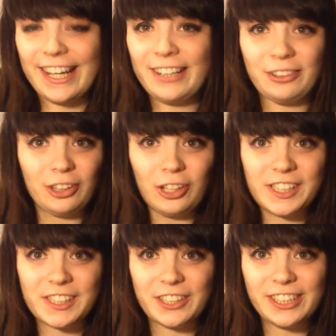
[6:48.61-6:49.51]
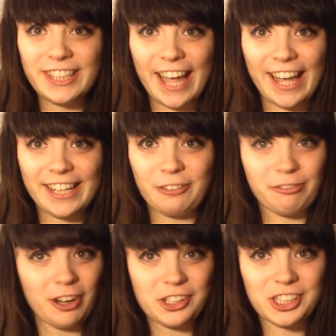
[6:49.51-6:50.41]
it looks good and it
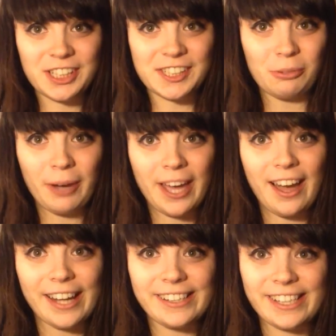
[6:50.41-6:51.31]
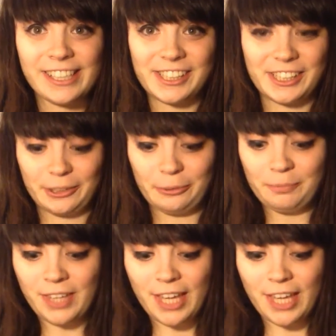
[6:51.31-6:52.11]
functions the way I need it to.